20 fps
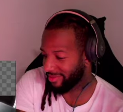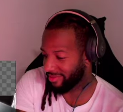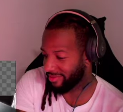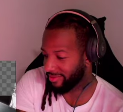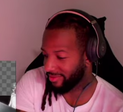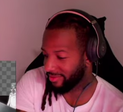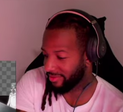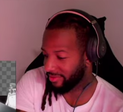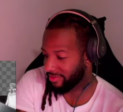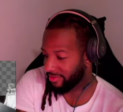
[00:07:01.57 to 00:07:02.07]

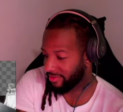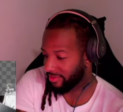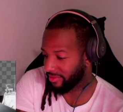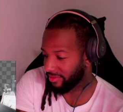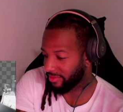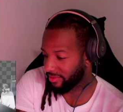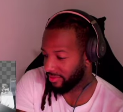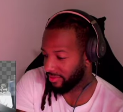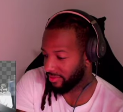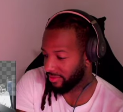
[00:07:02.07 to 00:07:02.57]

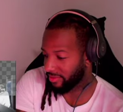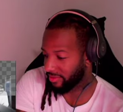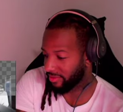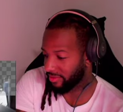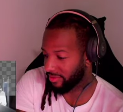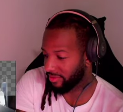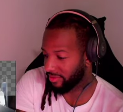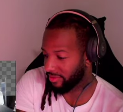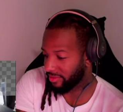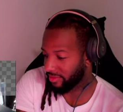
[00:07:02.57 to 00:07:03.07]

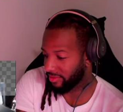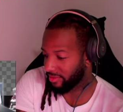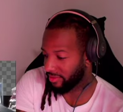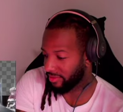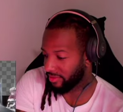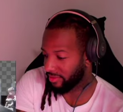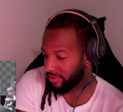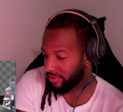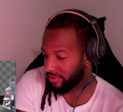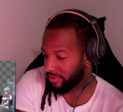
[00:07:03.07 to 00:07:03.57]

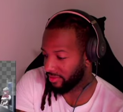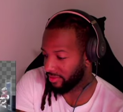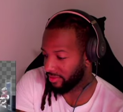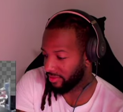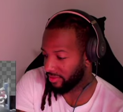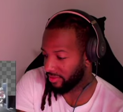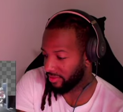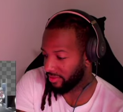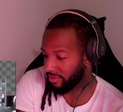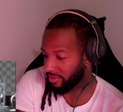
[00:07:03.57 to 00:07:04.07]

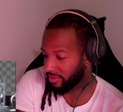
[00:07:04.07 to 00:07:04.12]
[no speech]